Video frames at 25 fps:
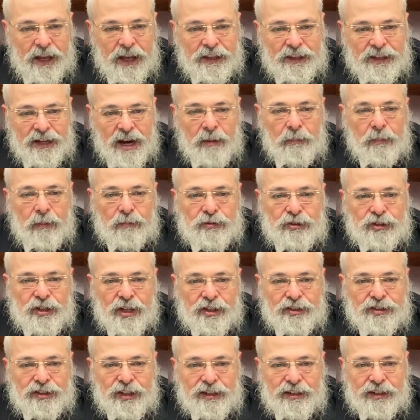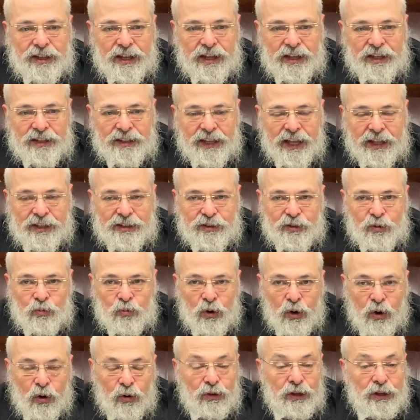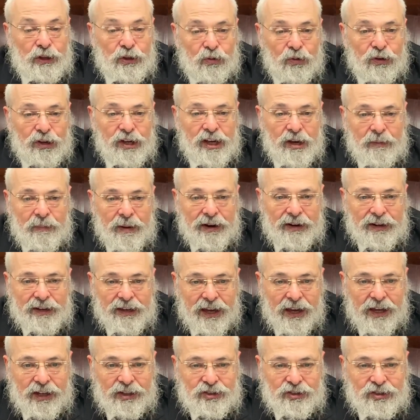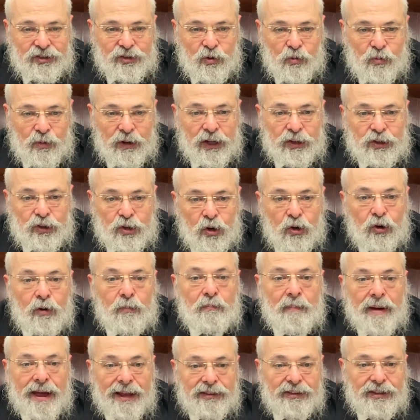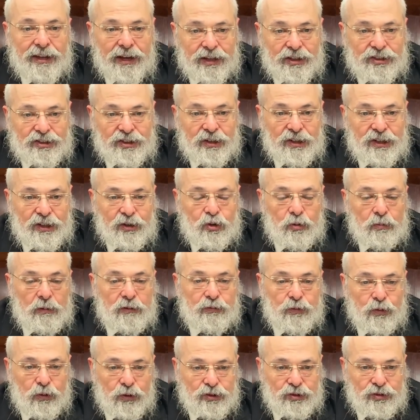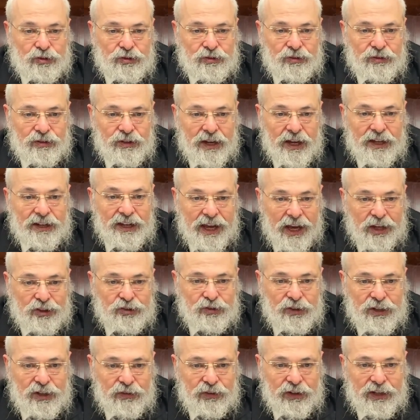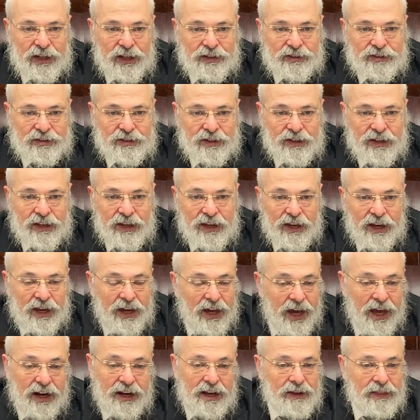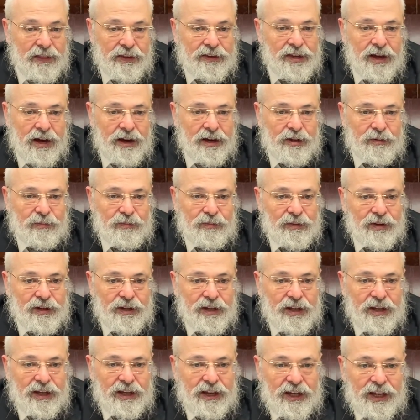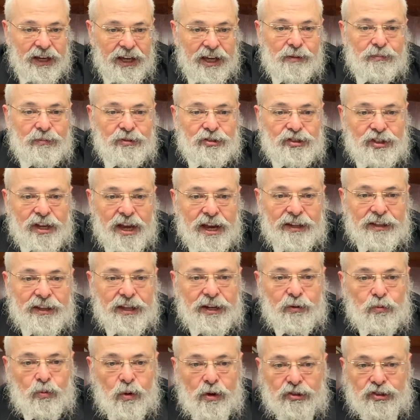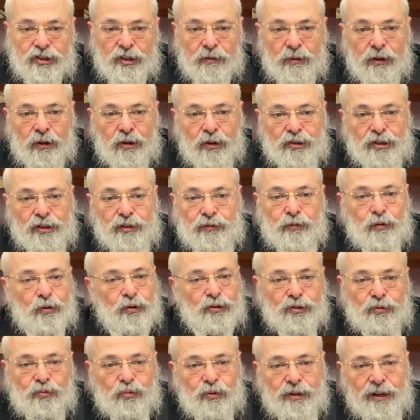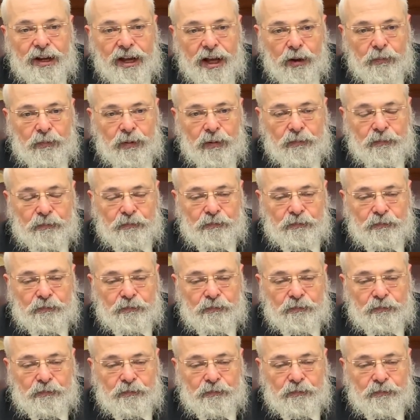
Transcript: The Rambam says that we're only talking about a case when a Torah mandates that he could be forced and he has to give a get. Any other time, him saying that he wants it because he's forced wouldn't help him.